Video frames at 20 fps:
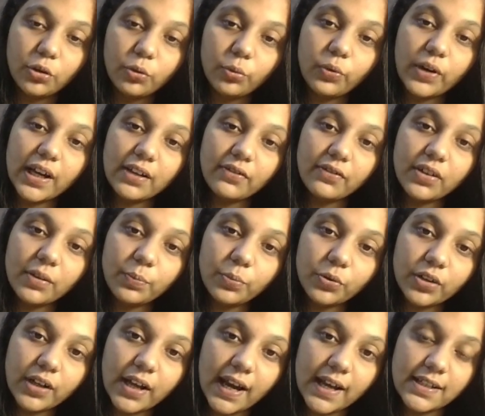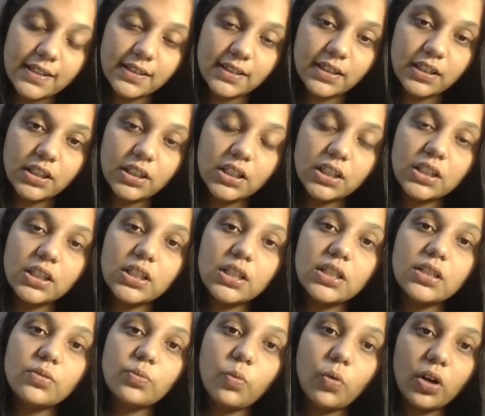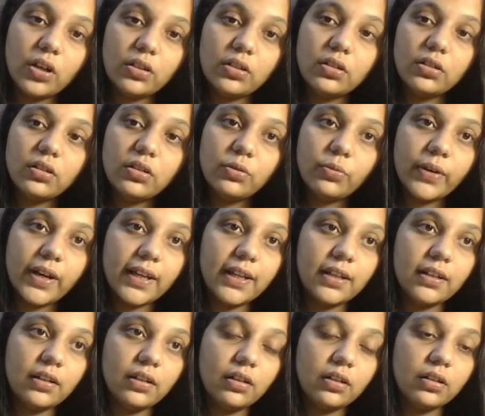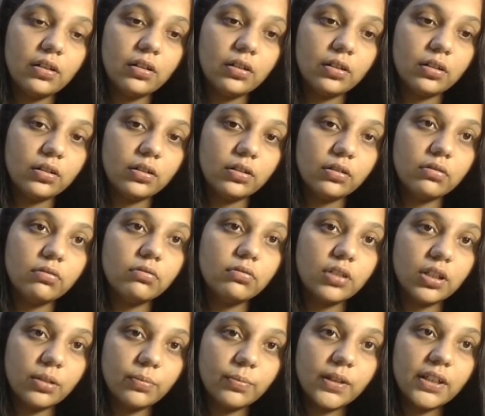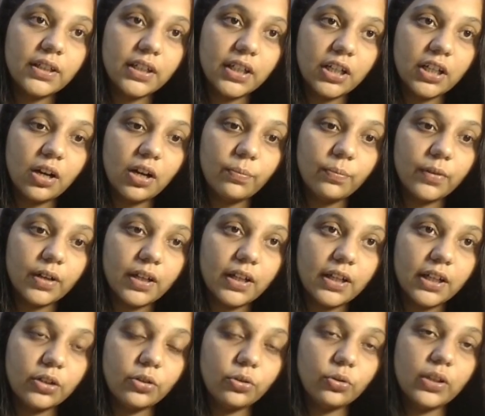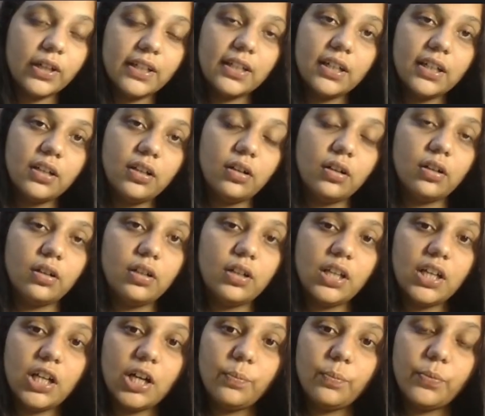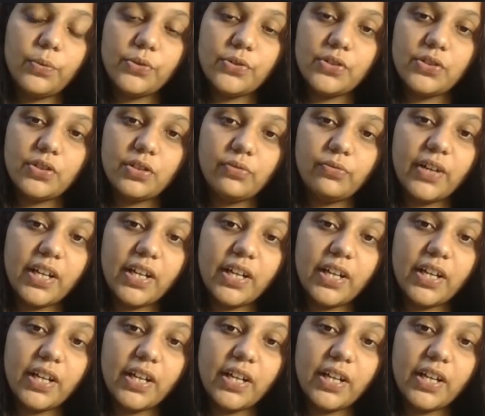Why we put acid in this water while thermal electrolytic decomposition?